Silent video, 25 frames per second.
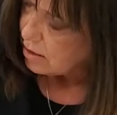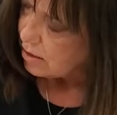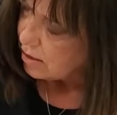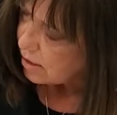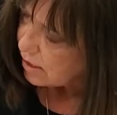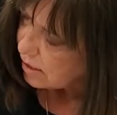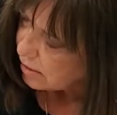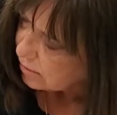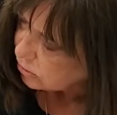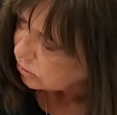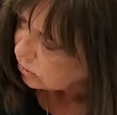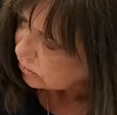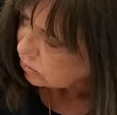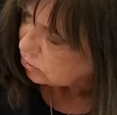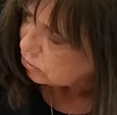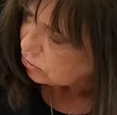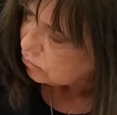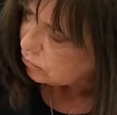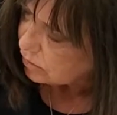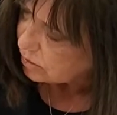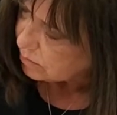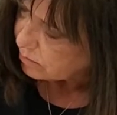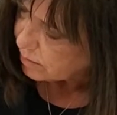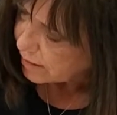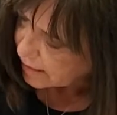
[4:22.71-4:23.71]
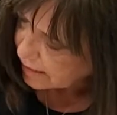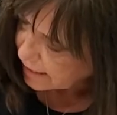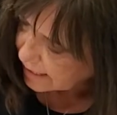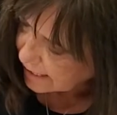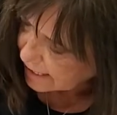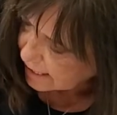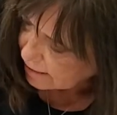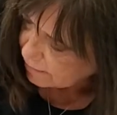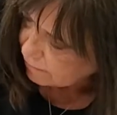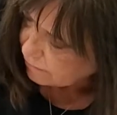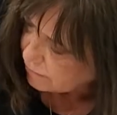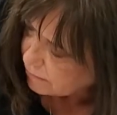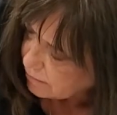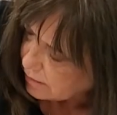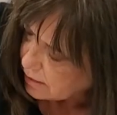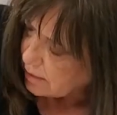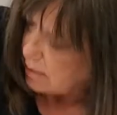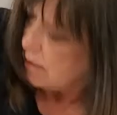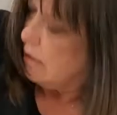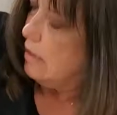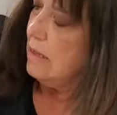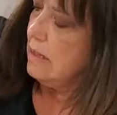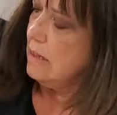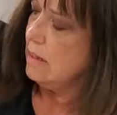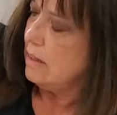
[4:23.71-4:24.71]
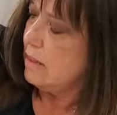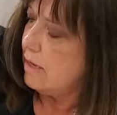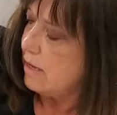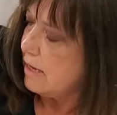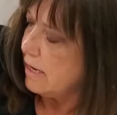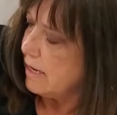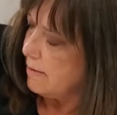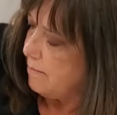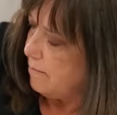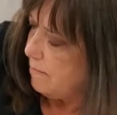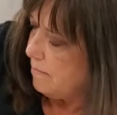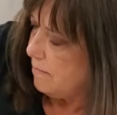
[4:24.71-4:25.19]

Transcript: I'll just juice about 1/2 of the lime